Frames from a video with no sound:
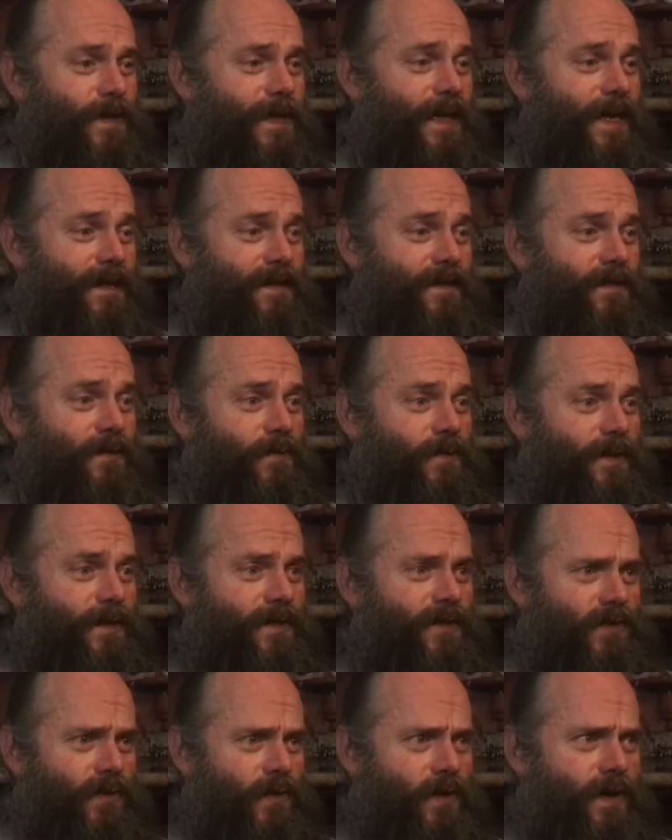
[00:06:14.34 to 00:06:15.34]
We get to
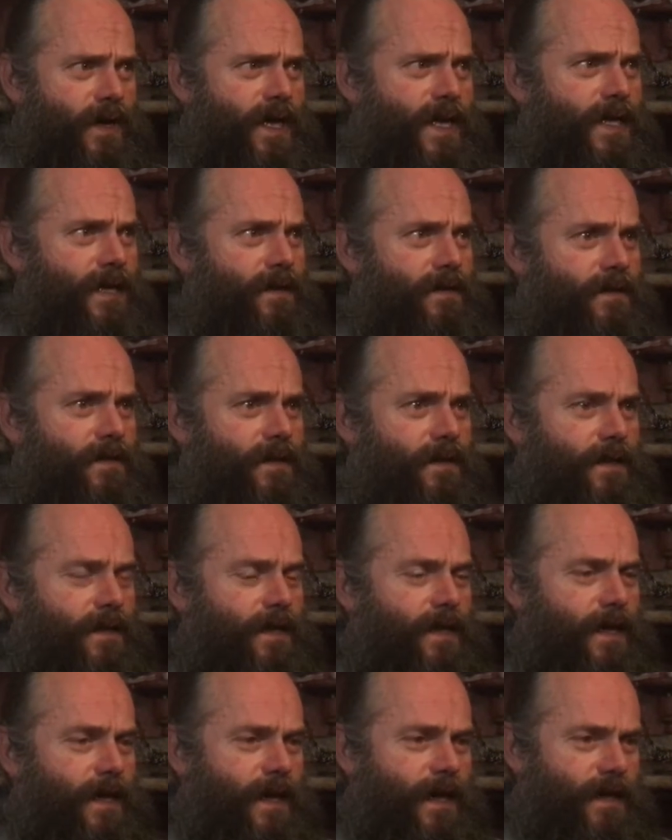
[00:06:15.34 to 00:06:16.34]
enjoy
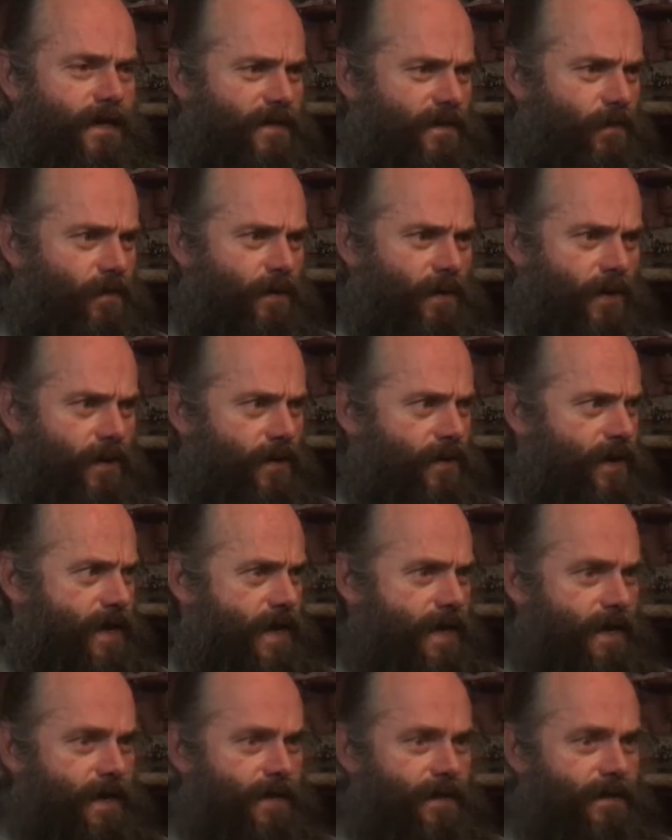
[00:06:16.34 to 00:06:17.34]

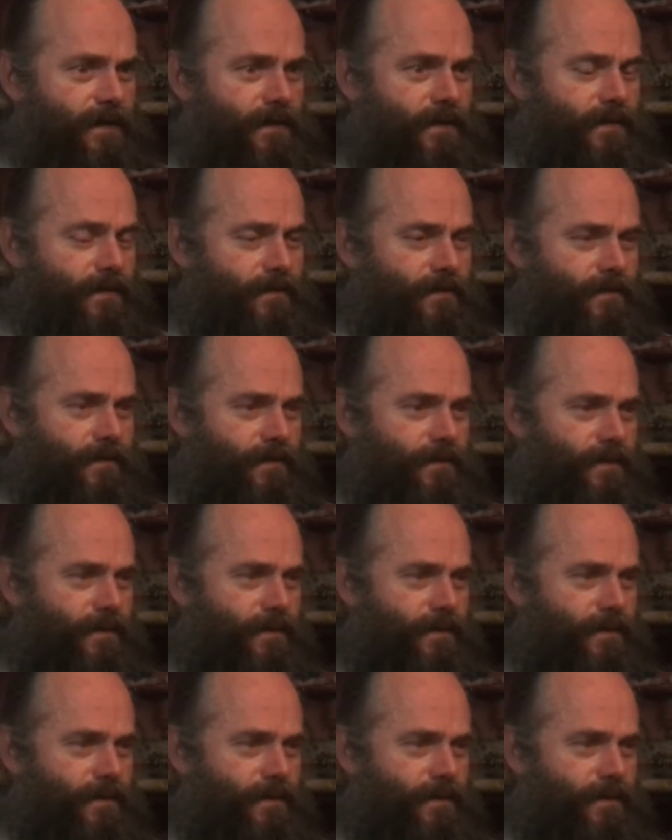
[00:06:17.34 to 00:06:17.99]
exploring